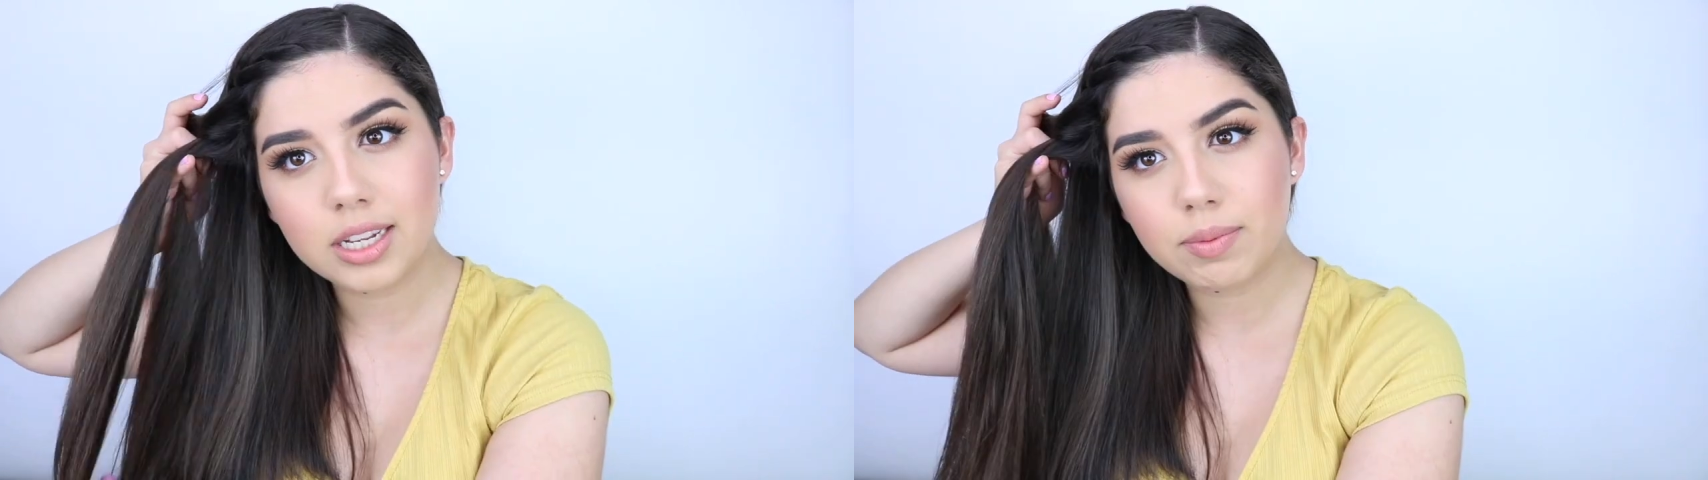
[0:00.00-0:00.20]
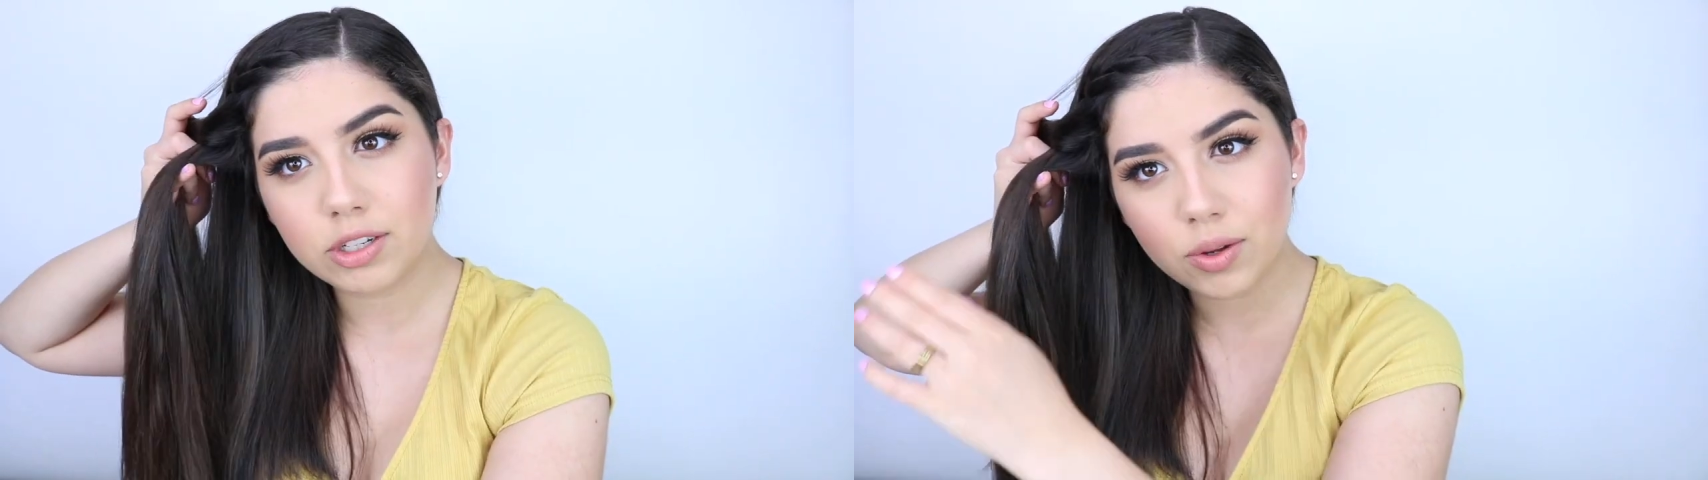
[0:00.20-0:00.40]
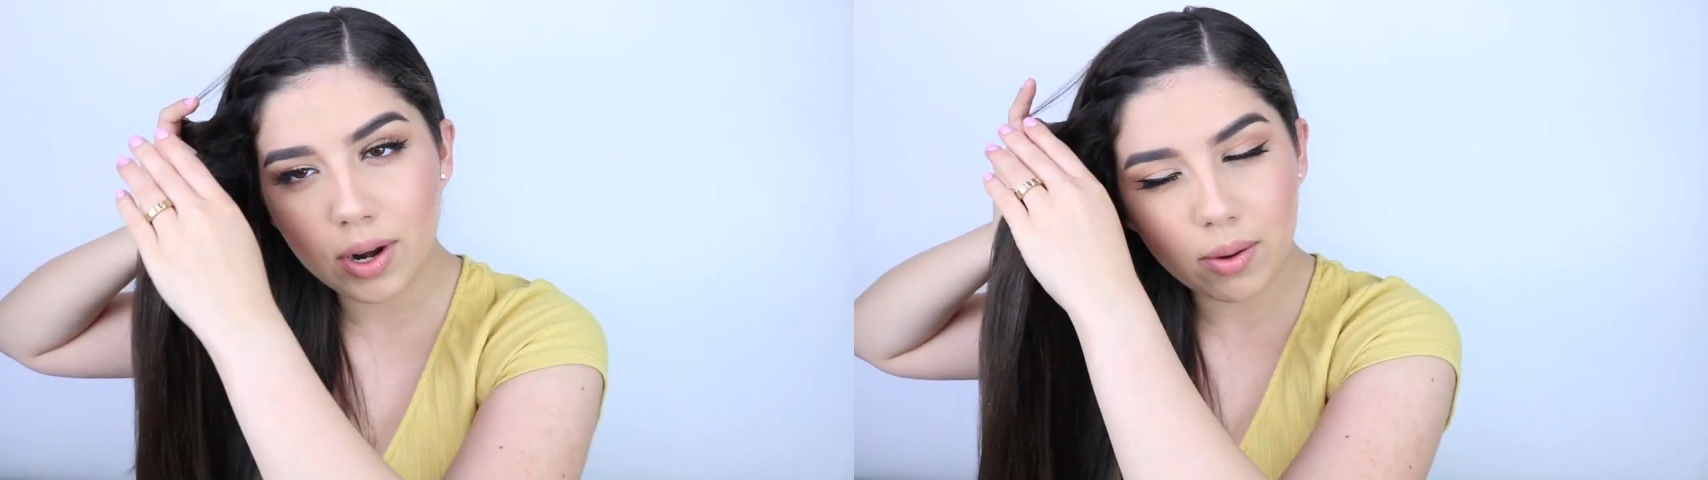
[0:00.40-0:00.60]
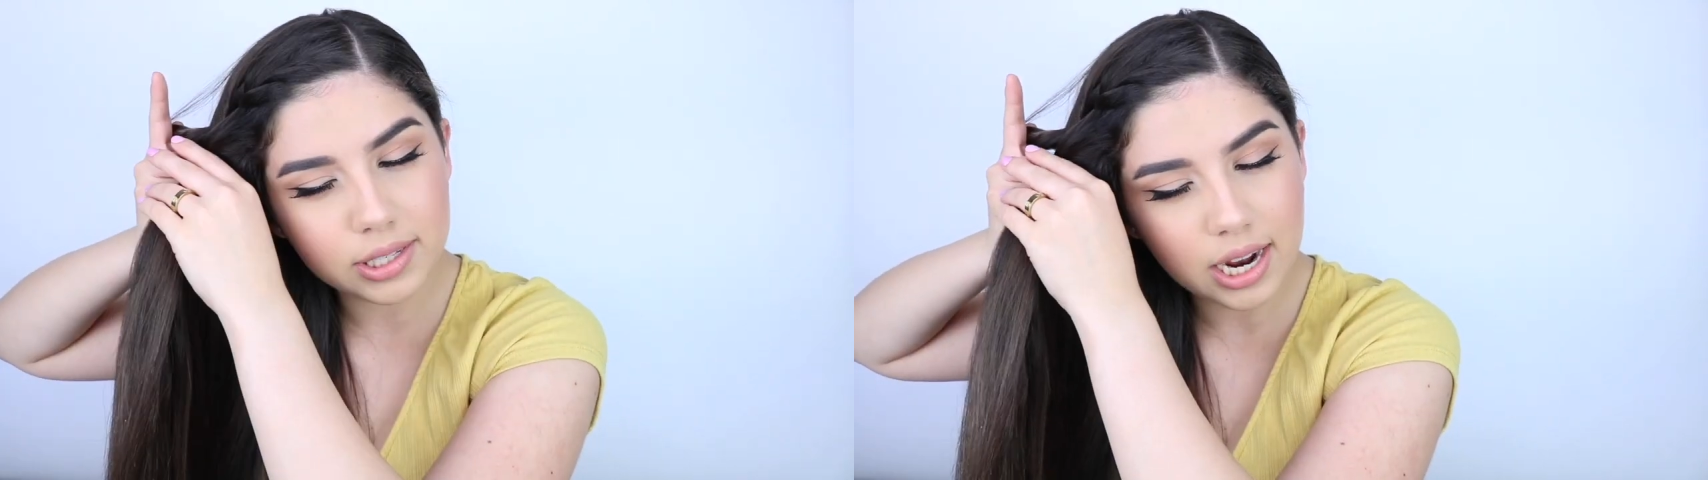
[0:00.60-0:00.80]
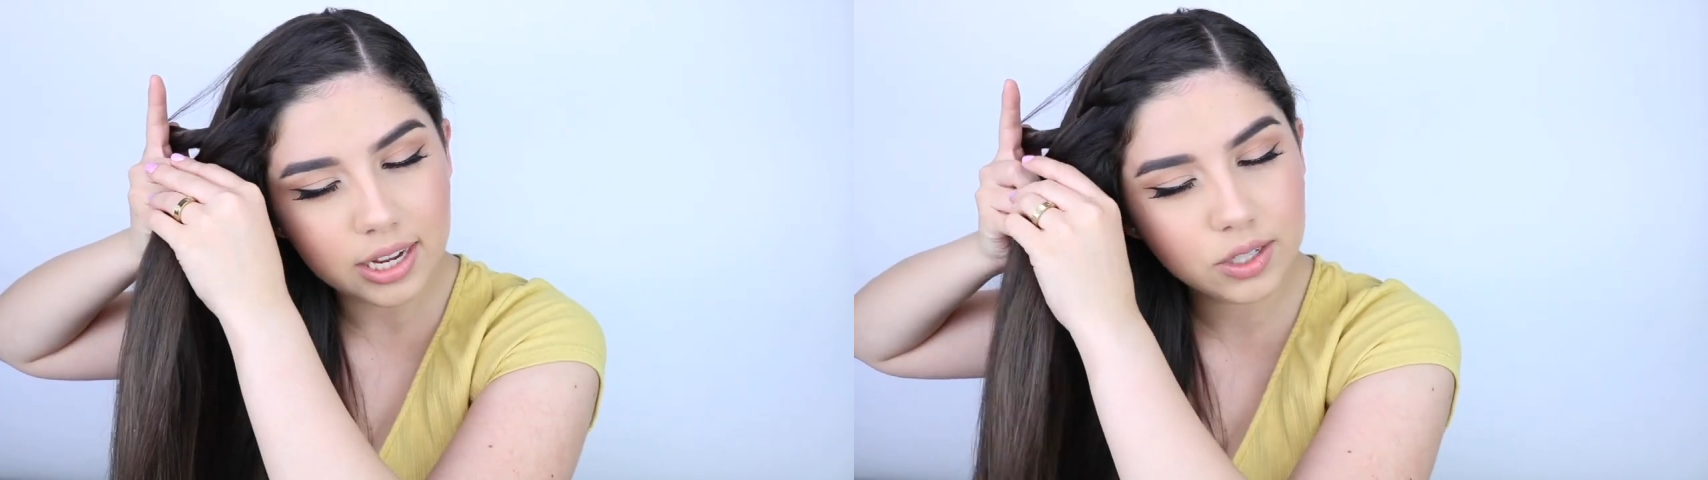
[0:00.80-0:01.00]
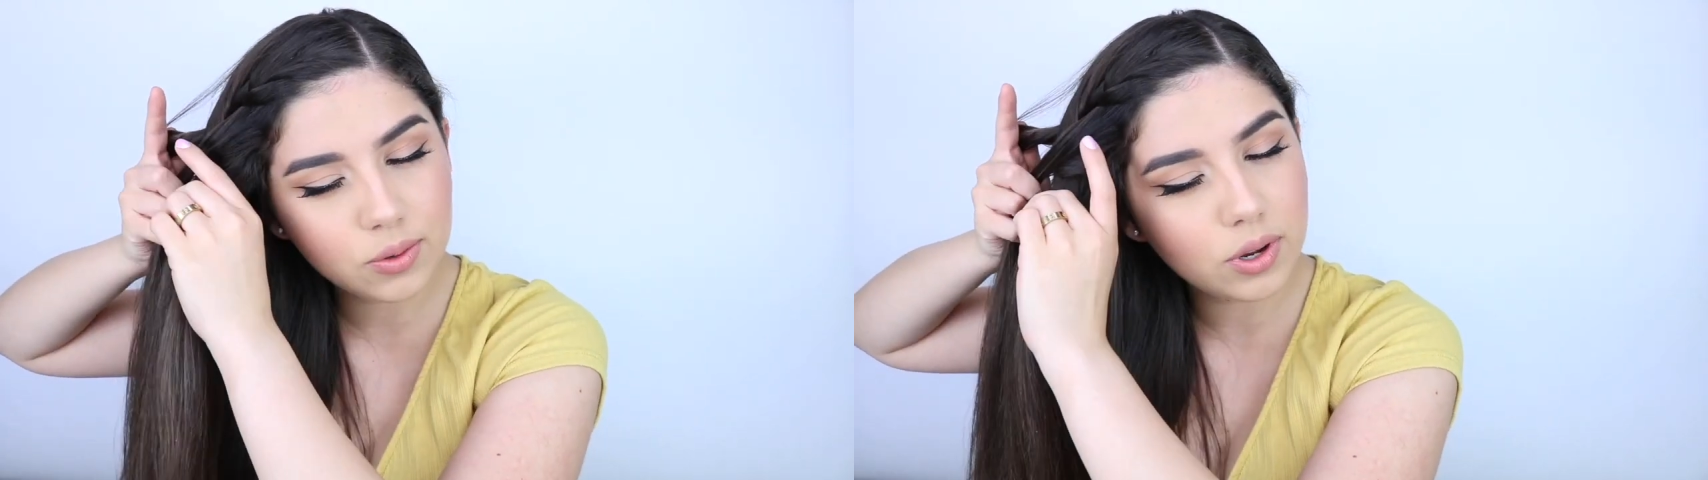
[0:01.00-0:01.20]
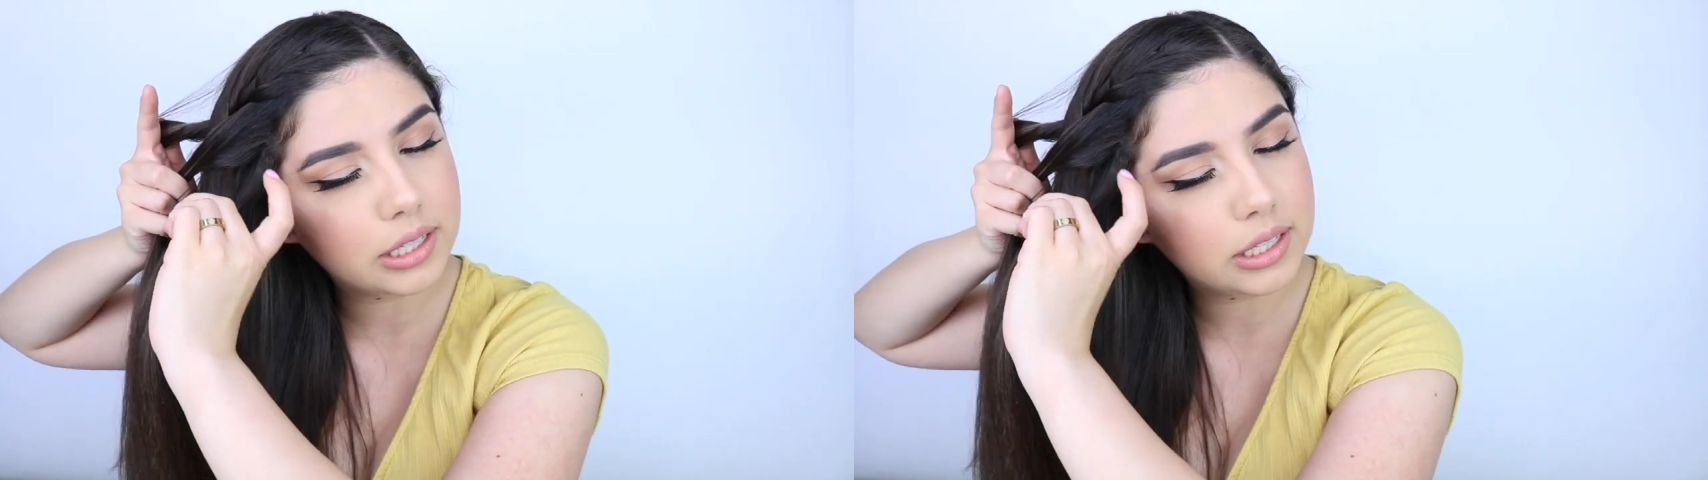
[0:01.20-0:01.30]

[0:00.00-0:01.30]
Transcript: especially when I was in high school.